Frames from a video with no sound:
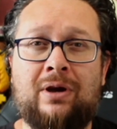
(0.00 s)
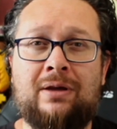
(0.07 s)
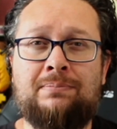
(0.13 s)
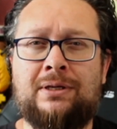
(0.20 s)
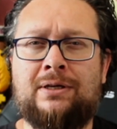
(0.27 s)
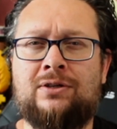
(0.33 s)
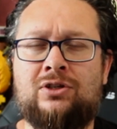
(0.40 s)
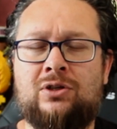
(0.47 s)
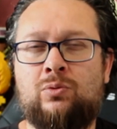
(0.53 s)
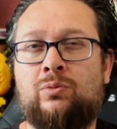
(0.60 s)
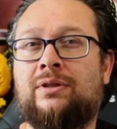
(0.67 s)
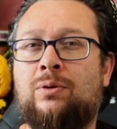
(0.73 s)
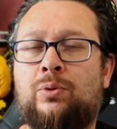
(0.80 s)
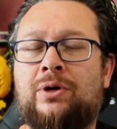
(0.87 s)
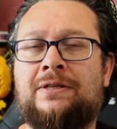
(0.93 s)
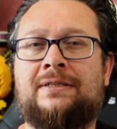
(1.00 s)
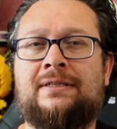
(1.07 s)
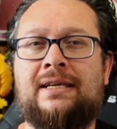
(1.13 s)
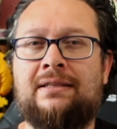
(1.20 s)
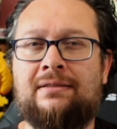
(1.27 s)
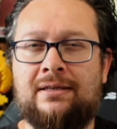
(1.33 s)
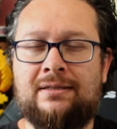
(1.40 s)
because they want to
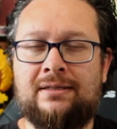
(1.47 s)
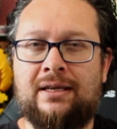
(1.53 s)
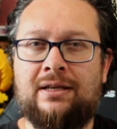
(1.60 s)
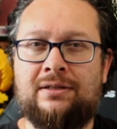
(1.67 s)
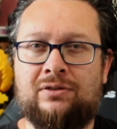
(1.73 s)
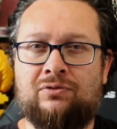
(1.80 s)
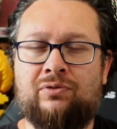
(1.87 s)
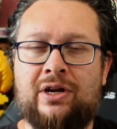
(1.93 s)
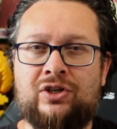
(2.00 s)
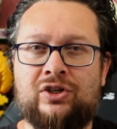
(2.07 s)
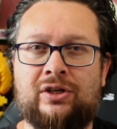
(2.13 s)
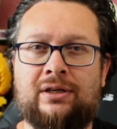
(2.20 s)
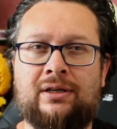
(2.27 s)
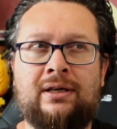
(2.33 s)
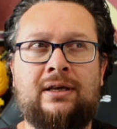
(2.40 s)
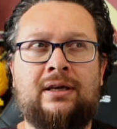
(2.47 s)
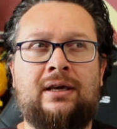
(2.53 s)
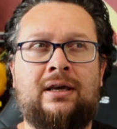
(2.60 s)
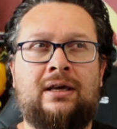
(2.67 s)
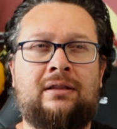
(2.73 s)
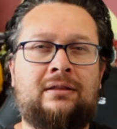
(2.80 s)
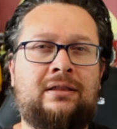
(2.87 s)
see this iteration.
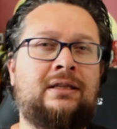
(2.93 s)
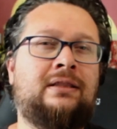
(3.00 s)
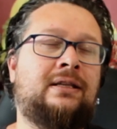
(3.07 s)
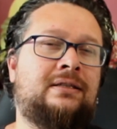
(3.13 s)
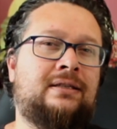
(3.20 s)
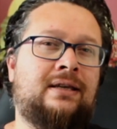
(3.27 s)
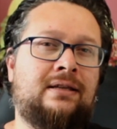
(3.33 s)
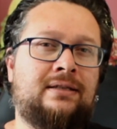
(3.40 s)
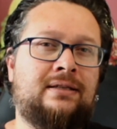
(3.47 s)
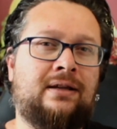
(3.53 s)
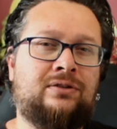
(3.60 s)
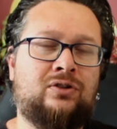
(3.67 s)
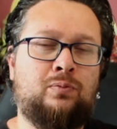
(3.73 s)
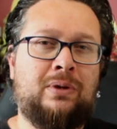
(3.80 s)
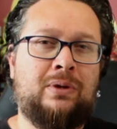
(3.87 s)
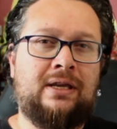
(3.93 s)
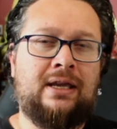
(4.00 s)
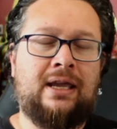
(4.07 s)
The thing that stands out to me